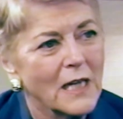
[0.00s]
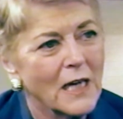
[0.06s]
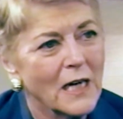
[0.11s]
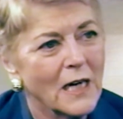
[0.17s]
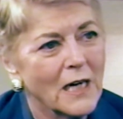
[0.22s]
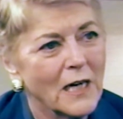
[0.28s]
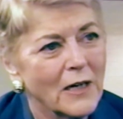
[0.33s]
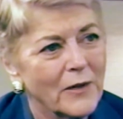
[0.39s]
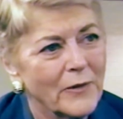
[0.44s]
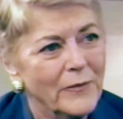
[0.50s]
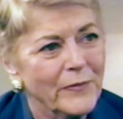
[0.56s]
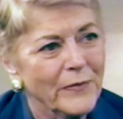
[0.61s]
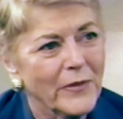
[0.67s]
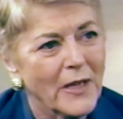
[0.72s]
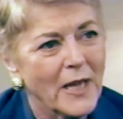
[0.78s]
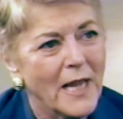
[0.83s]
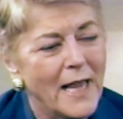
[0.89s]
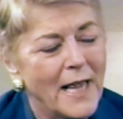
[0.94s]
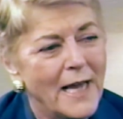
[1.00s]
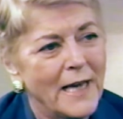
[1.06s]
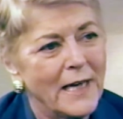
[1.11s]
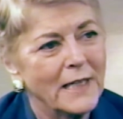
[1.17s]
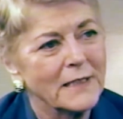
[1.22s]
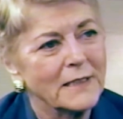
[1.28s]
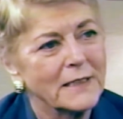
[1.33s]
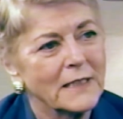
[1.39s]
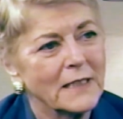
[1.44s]
um,
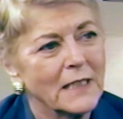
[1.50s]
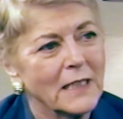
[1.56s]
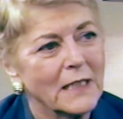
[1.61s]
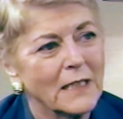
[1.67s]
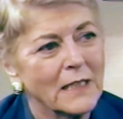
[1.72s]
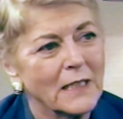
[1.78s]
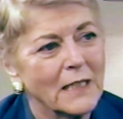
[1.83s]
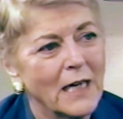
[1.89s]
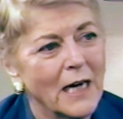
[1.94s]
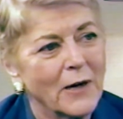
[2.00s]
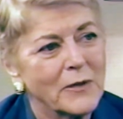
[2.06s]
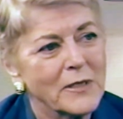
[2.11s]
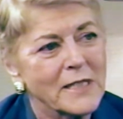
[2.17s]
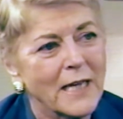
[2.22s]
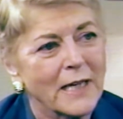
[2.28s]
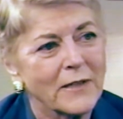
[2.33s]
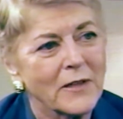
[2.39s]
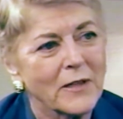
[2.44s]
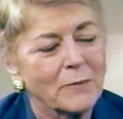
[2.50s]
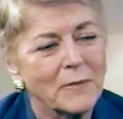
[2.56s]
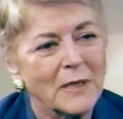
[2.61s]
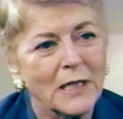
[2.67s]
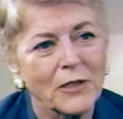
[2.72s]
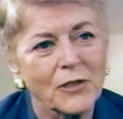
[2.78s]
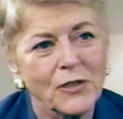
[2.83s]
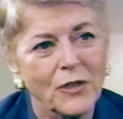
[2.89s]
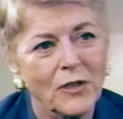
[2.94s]
and uh, I was at the
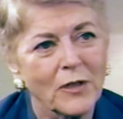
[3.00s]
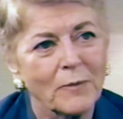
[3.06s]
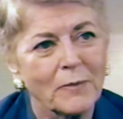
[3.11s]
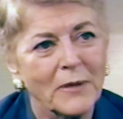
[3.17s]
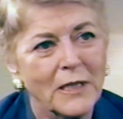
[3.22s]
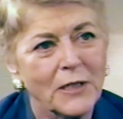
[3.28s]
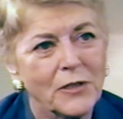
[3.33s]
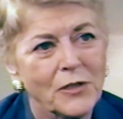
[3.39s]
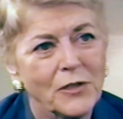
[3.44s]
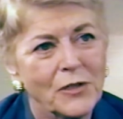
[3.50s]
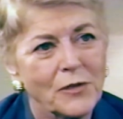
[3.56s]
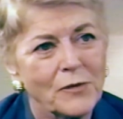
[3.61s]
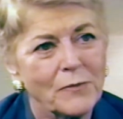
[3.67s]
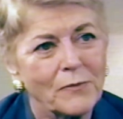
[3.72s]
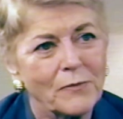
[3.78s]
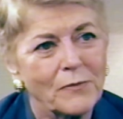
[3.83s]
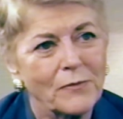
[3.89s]
beach, and our beach